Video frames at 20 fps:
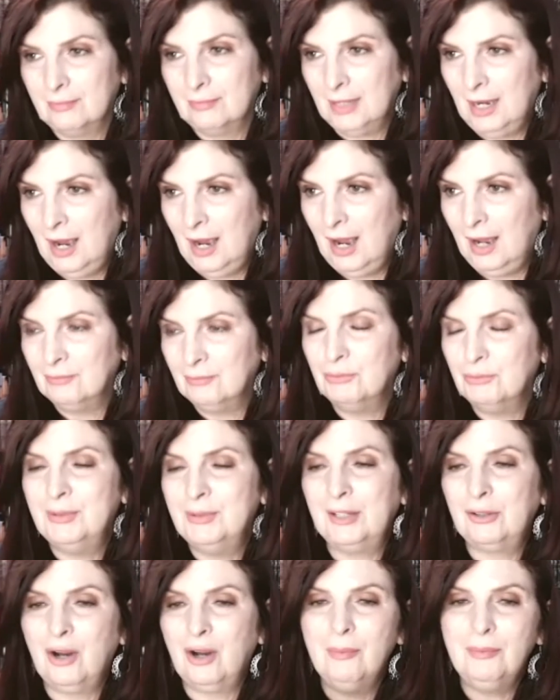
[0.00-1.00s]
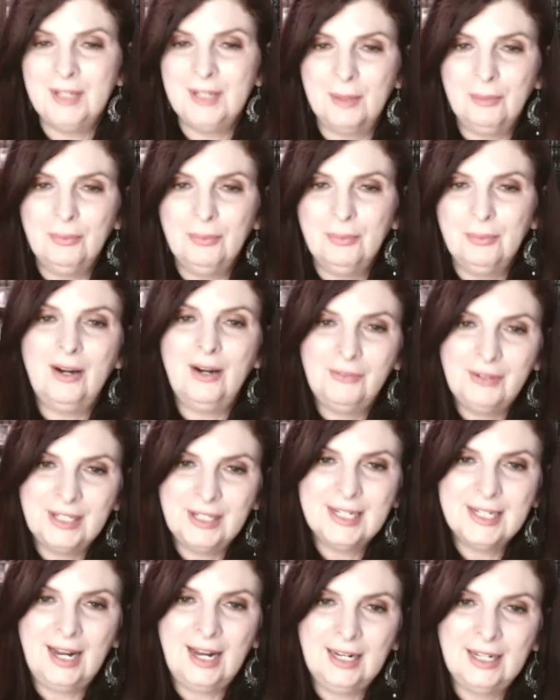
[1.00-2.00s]
the contemporary
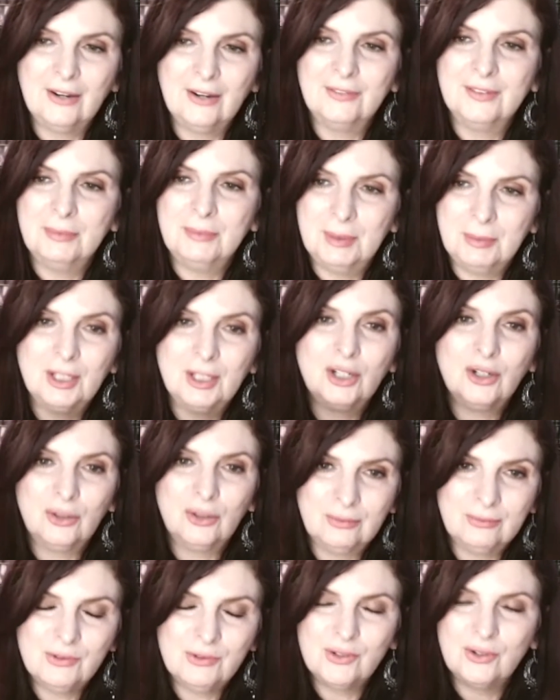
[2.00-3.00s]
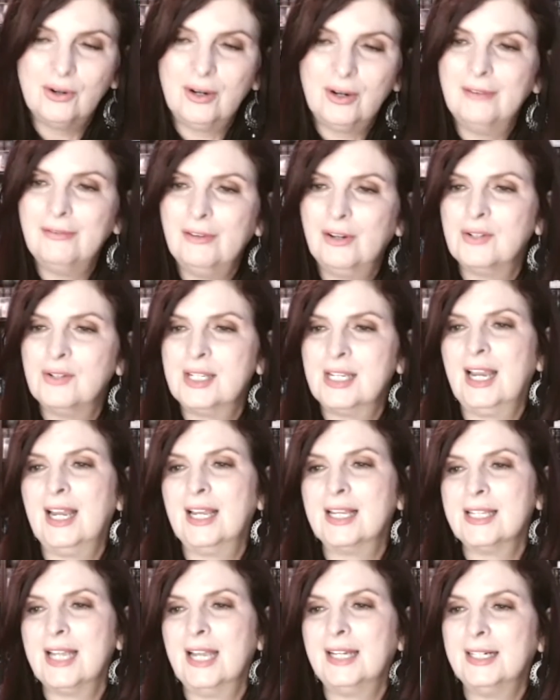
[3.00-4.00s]
retelling of the biblical story of
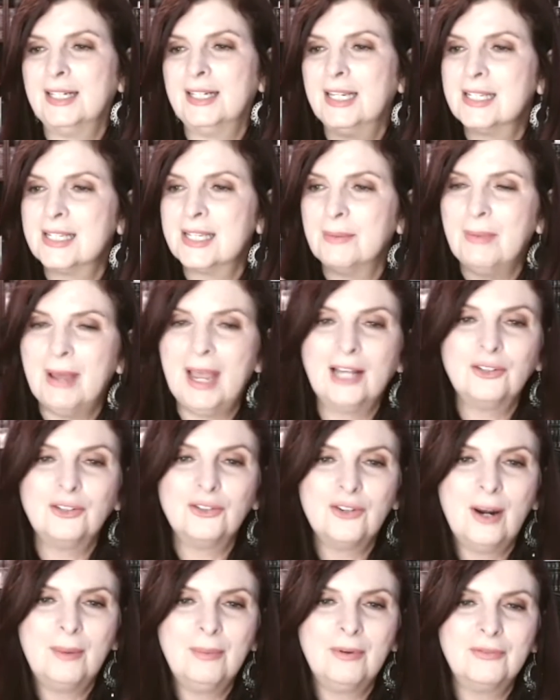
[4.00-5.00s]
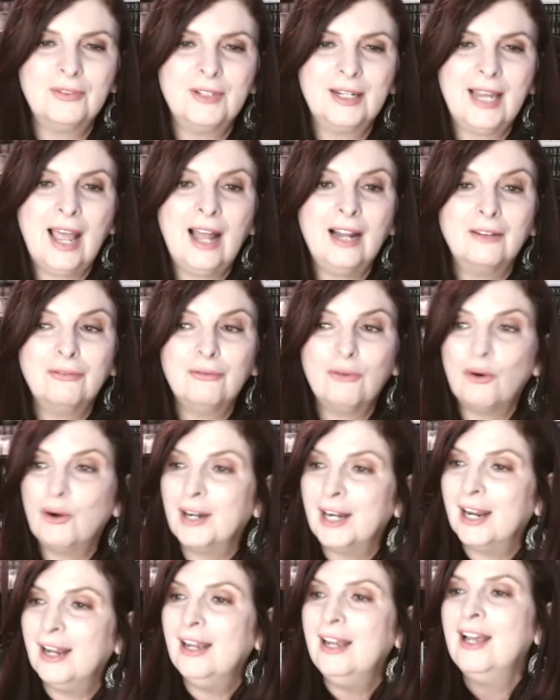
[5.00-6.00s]
Hosea, set against the backdrop of the
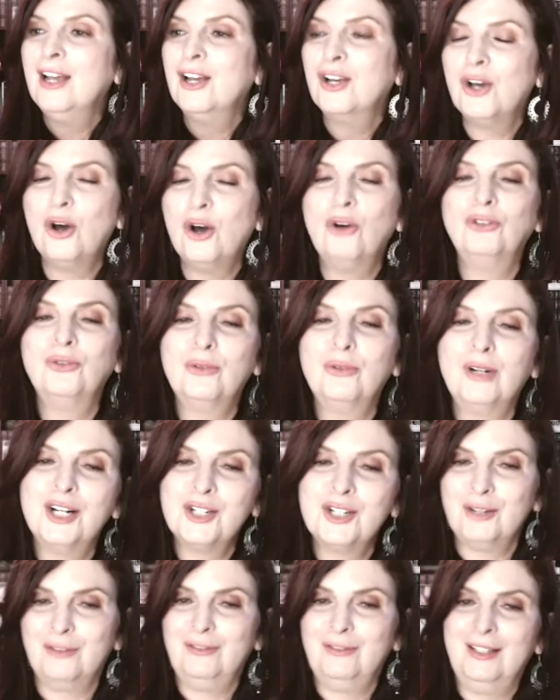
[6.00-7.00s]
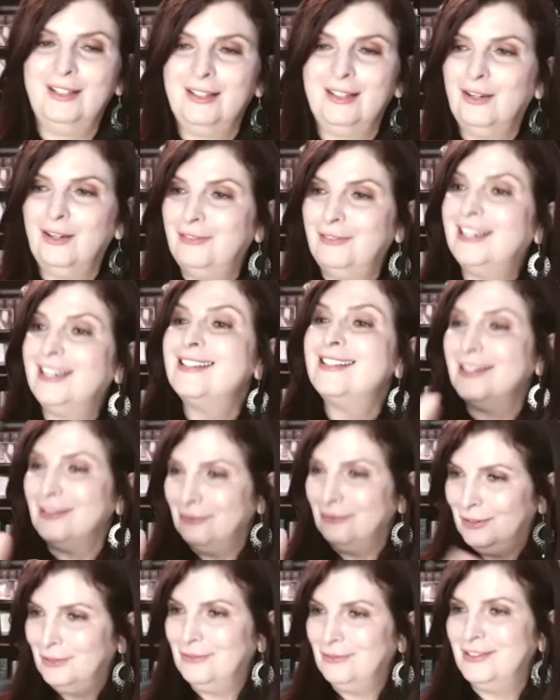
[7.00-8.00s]
California gold rush of
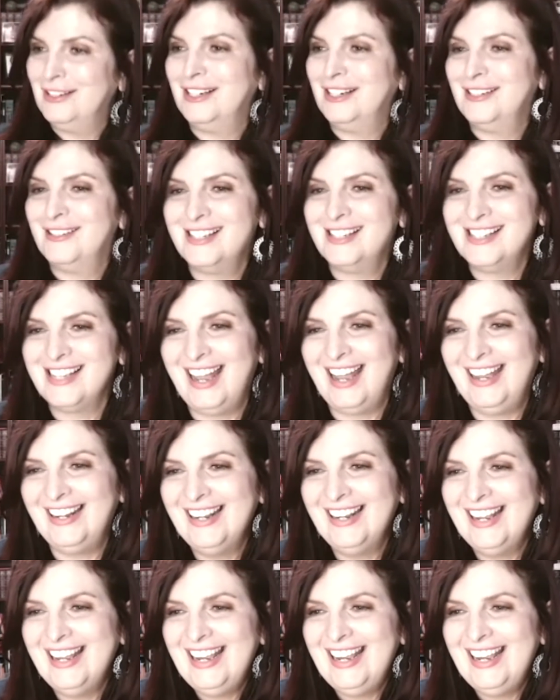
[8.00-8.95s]
1850, as you said,